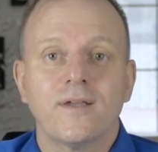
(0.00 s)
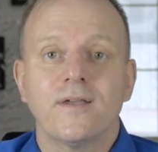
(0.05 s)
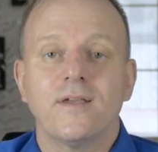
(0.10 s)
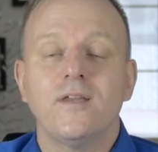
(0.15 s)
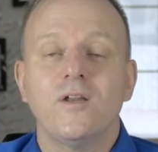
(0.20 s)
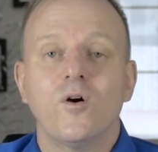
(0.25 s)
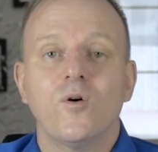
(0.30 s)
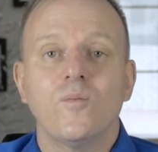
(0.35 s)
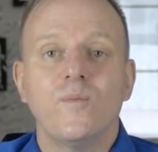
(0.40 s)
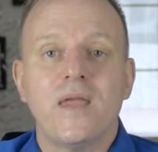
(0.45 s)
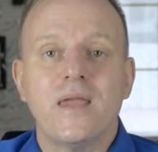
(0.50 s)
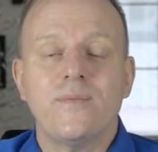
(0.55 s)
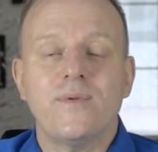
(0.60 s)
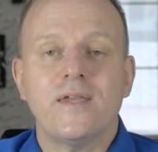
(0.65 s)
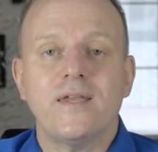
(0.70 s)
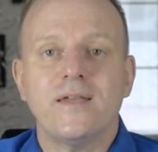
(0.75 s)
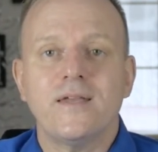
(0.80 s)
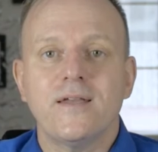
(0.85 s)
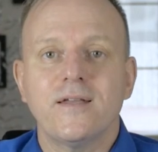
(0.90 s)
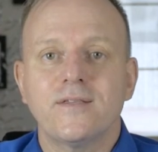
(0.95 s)

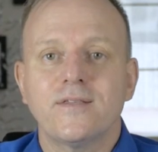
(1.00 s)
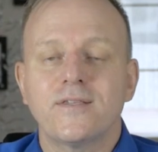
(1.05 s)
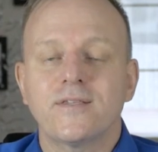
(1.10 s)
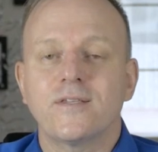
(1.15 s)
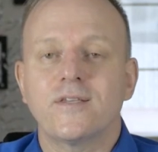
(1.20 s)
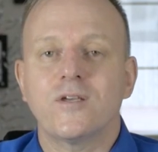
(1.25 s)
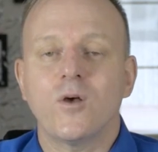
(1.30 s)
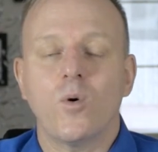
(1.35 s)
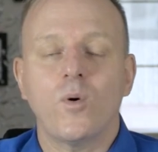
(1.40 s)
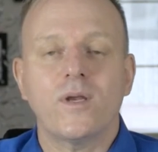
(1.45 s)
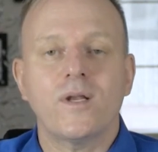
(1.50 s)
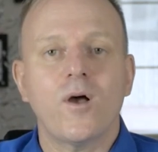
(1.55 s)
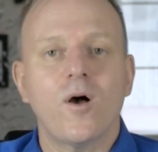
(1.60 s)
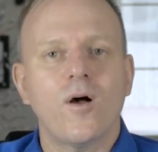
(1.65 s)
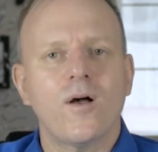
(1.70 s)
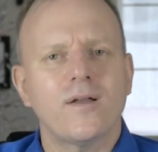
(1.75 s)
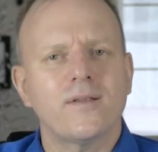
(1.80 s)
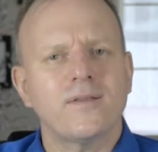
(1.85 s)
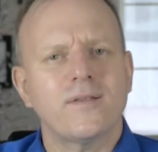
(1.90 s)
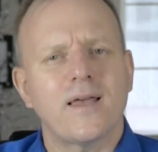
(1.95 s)
Maybe it's going
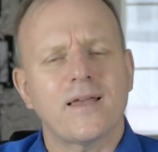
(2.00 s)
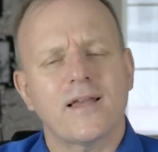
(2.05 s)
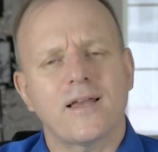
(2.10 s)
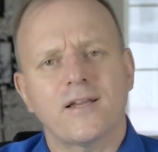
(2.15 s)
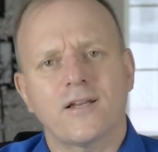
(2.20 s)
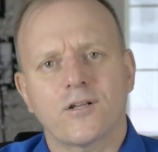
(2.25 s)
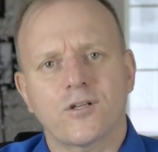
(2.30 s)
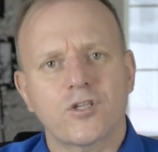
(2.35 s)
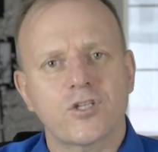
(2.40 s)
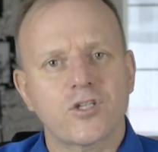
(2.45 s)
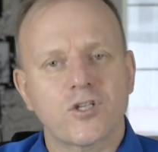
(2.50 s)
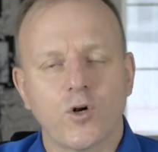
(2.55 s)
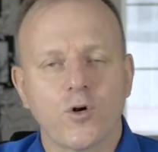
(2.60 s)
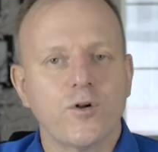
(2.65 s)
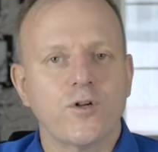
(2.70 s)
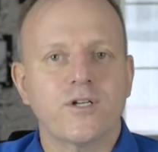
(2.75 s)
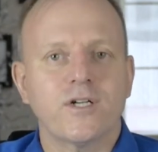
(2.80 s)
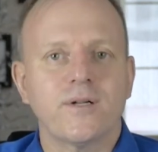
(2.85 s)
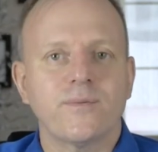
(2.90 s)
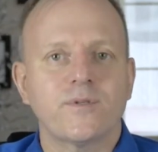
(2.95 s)
on like an
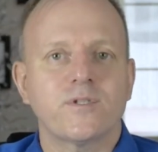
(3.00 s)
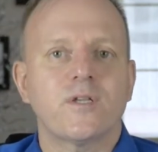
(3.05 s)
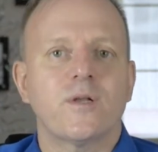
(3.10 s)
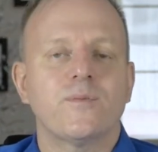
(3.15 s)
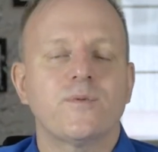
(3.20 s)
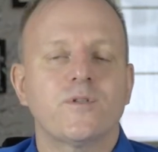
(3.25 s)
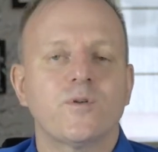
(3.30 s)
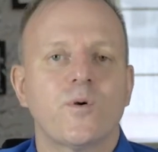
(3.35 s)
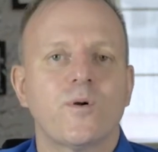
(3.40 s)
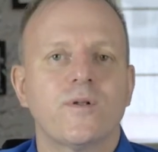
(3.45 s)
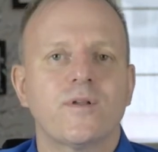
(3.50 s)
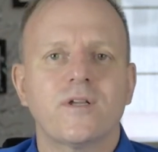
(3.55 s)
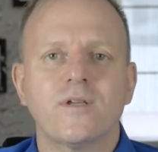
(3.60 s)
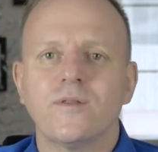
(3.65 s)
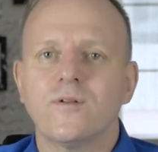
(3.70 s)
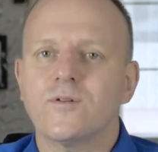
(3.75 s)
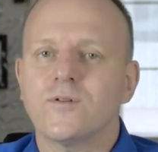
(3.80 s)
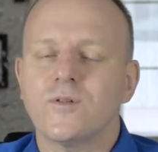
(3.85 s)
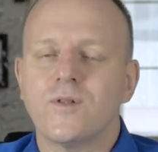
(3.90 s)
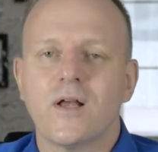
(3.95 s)
excursion of some sort. Okay,
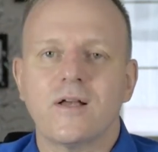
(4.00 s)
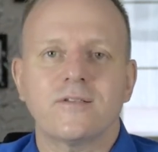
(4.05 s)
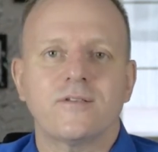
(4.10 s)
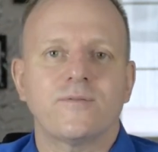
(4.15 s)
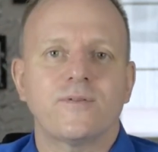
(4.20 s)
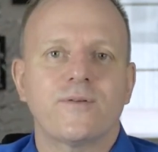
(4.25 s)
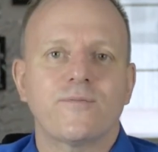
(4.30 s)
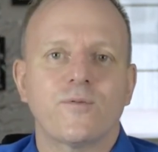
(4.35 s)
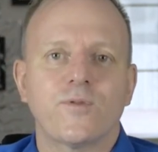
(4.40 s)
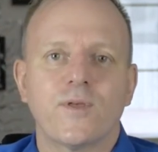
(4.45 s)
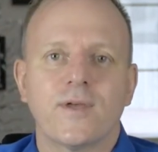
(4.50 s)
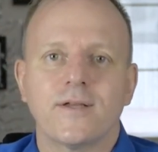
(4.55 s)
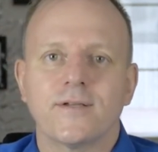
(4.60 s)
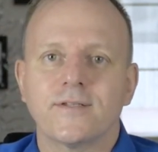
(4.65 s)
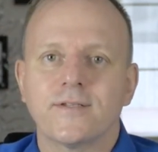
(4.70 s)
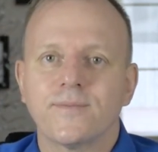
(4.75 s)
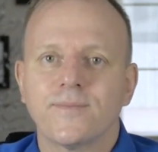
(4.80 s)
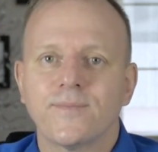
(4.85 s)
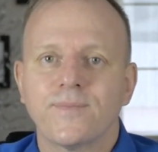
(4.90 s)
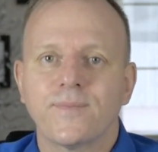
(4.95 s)
there's lots of different
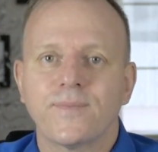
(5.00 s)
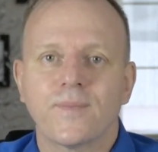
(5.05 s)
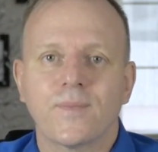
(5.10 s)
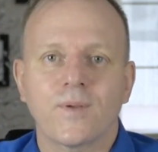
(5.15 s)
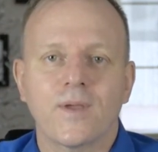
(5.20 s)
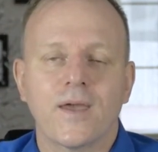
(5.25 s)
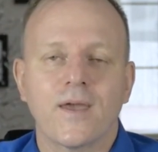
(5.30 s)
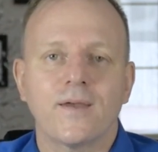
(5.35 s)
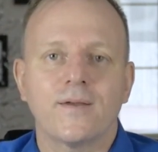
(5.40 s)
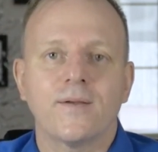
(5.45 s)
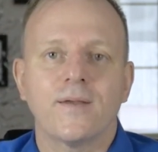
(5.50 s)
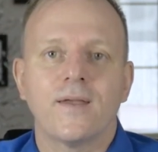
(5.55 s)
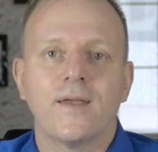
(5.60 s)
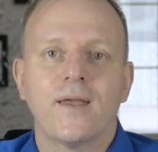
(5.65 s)
things, okay?